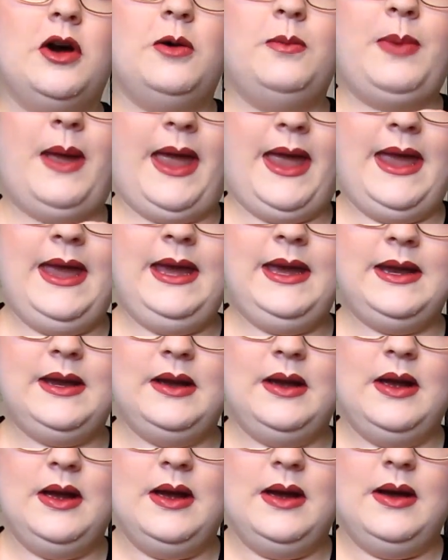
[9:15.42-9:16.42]

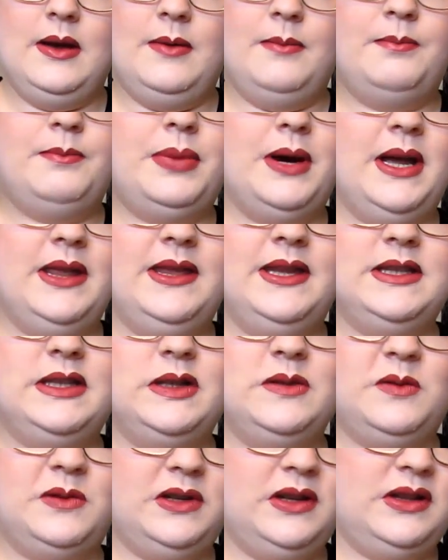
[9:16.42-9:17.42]
opaque, but
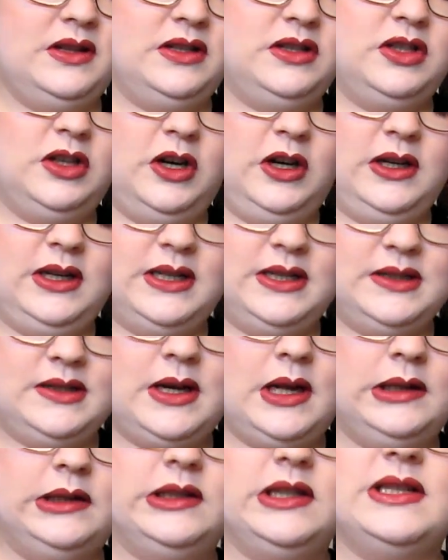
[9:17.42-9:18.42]
this is one of the darkest
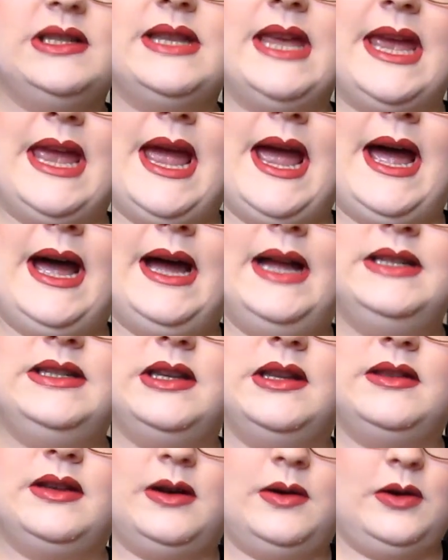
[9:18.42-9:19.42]
colors they had,
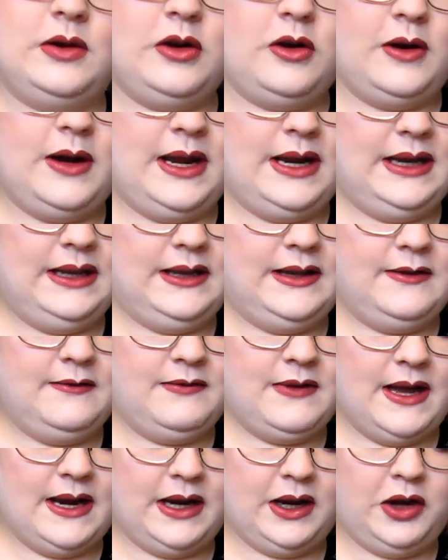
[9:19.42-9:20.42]
so I thought I'd go ahead and
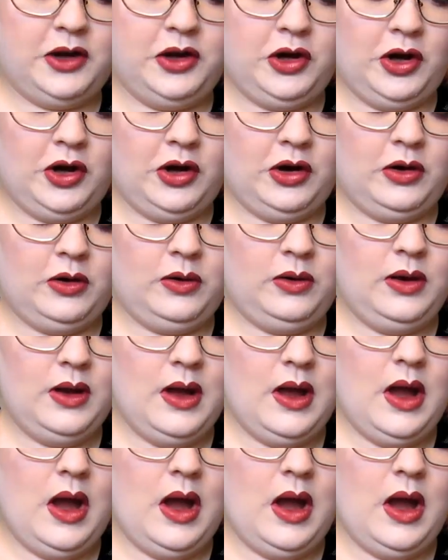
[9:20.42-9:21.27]
give that a go.